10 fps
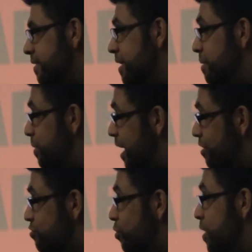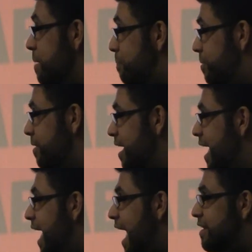He began to weep
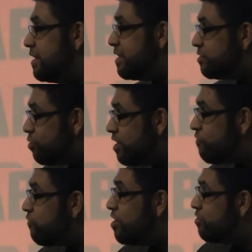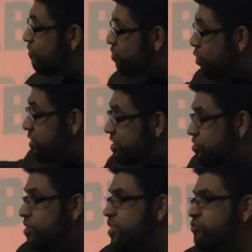as he stood in front of those
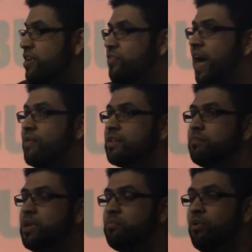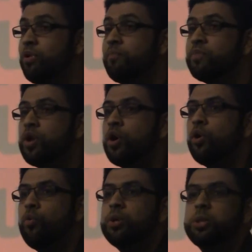33,000 people
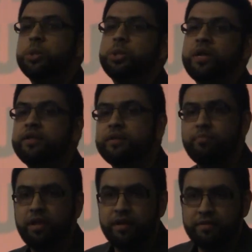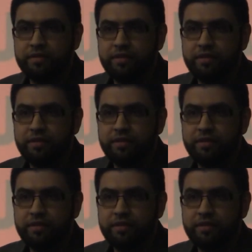who wished to shed his blood.